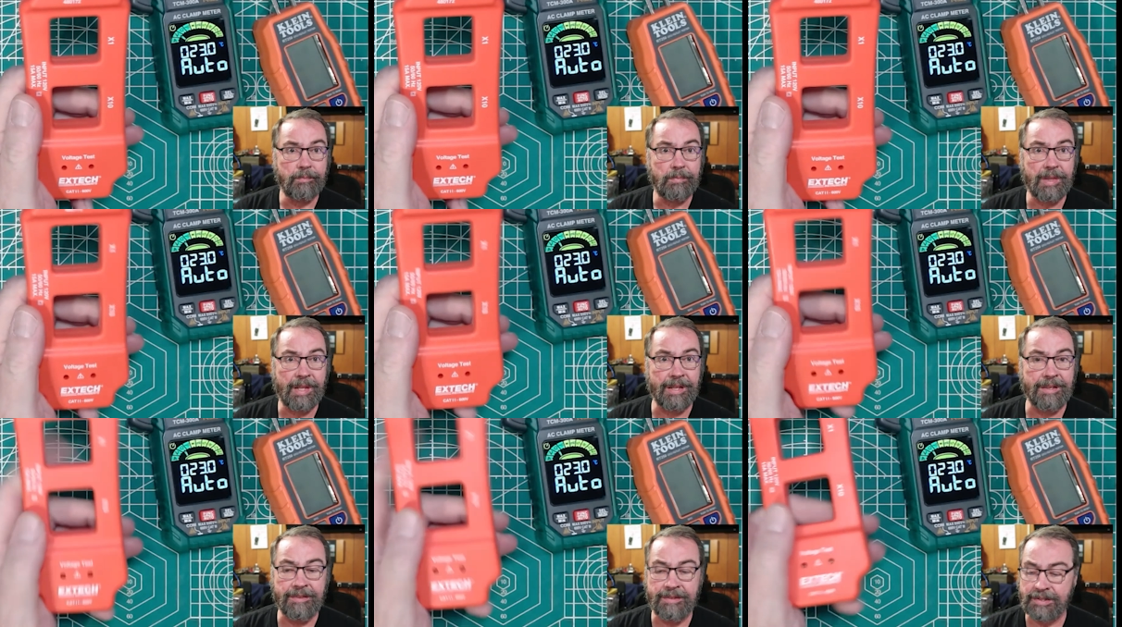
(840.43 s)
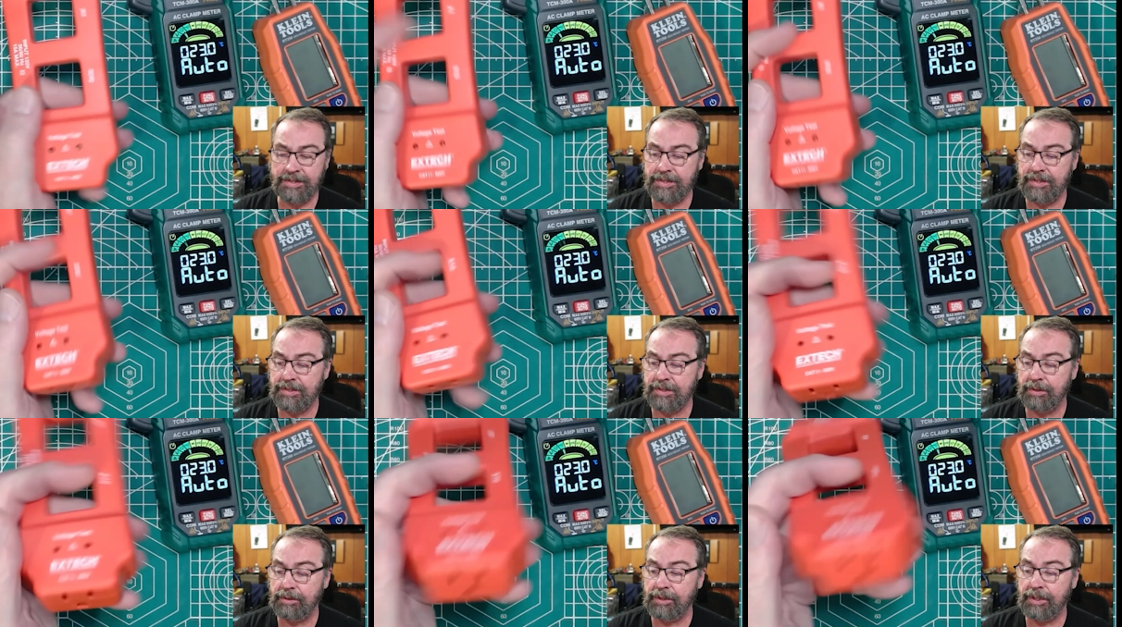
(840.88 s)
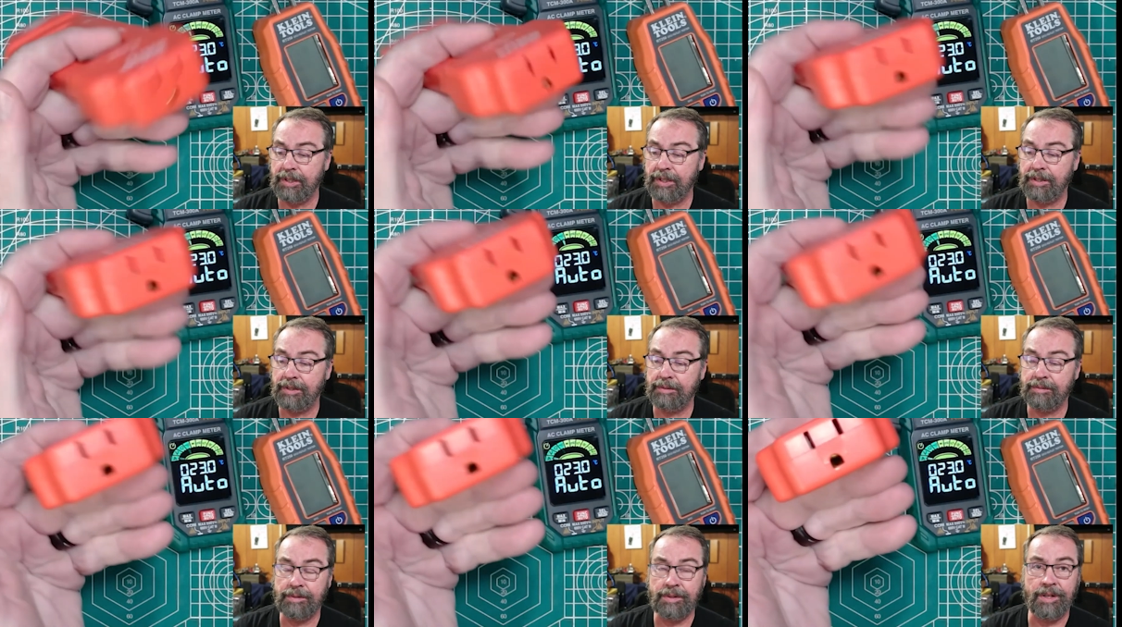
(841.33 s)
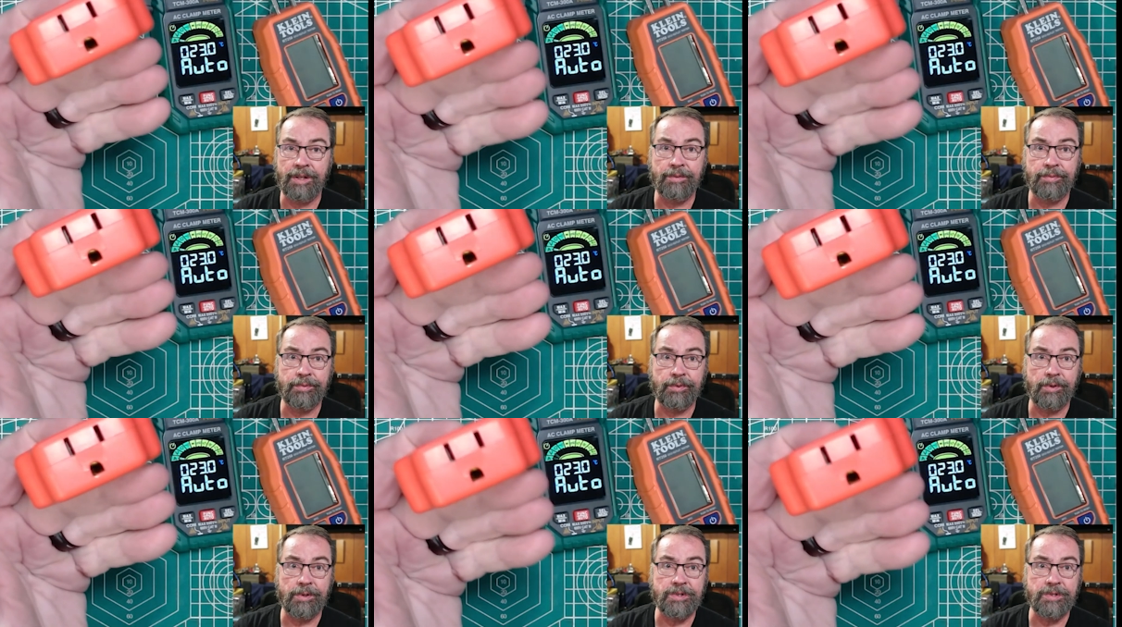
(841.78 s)
this is only
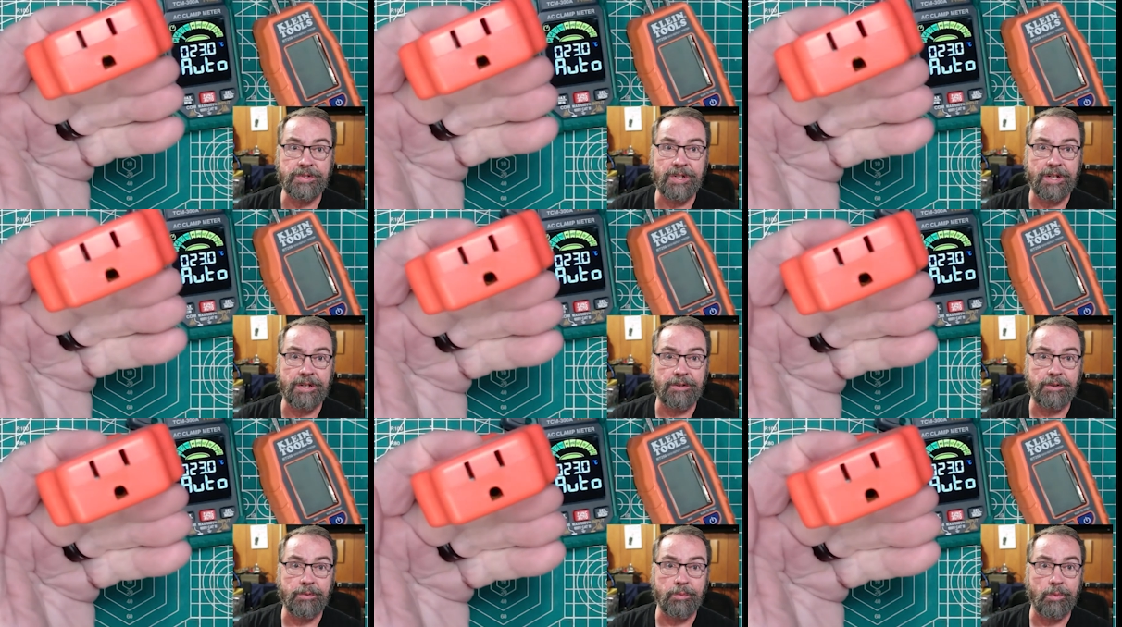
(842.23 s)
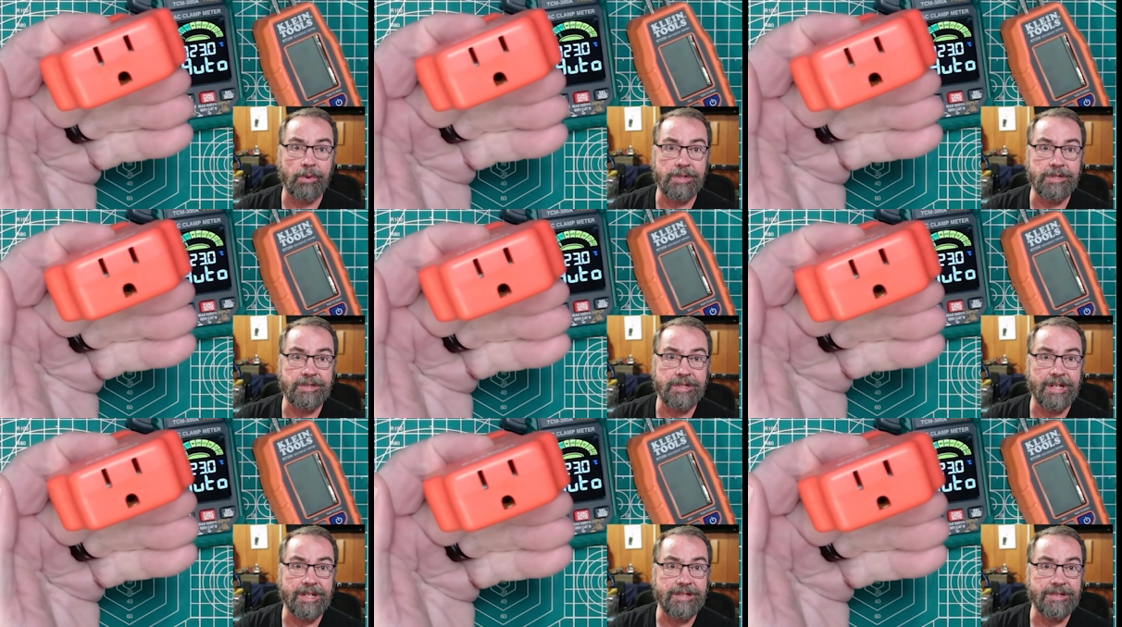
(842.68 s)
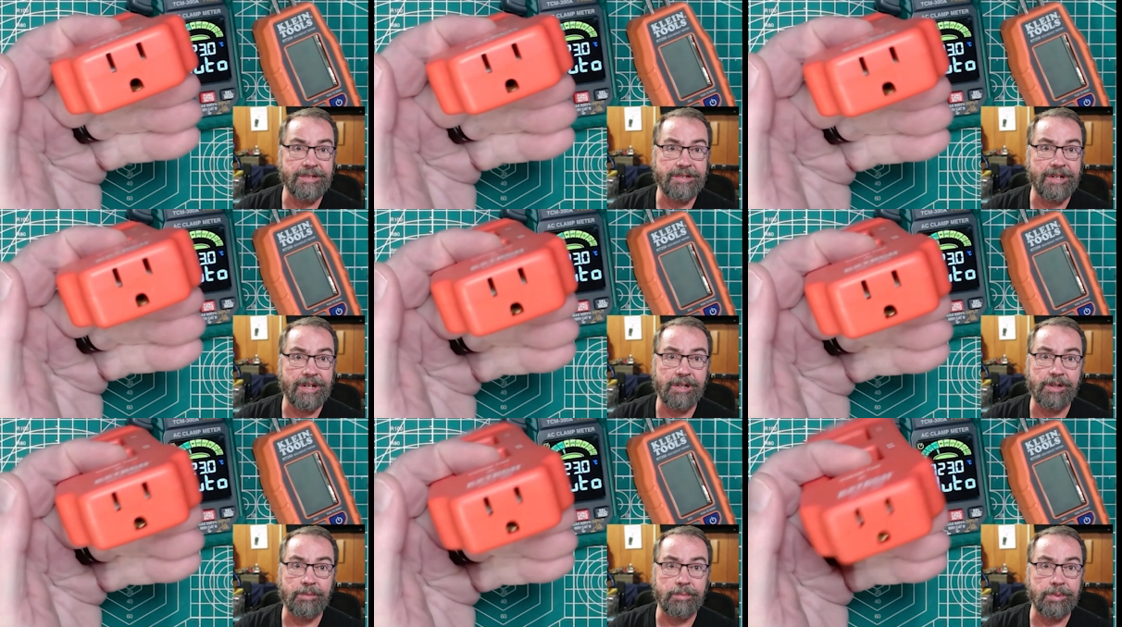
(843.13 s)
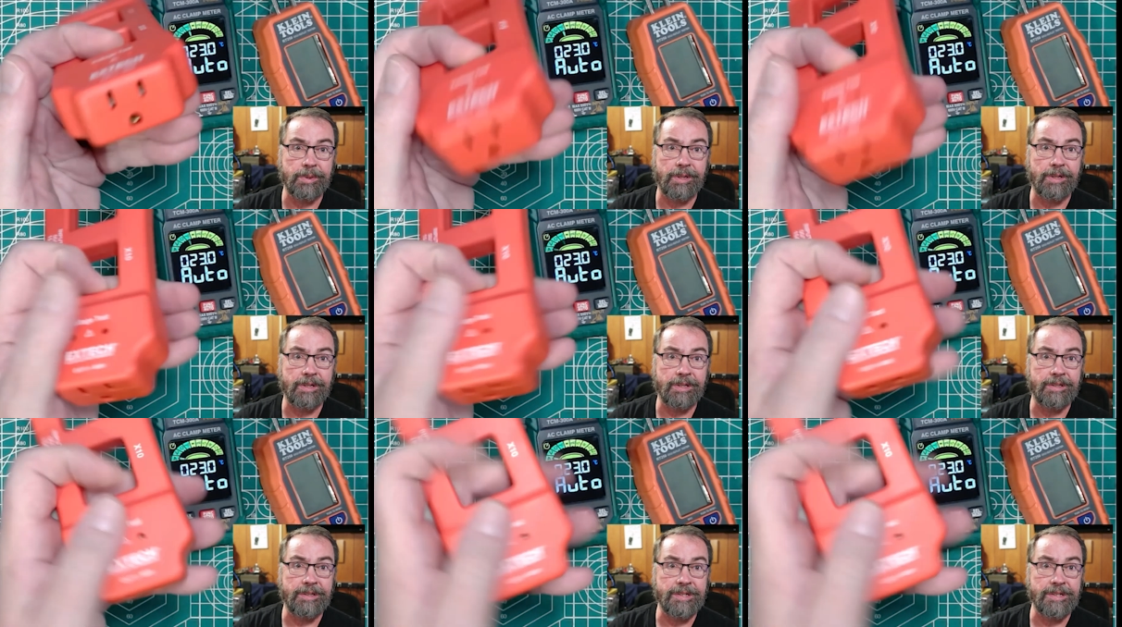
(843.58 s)
for a standard 110 style plug.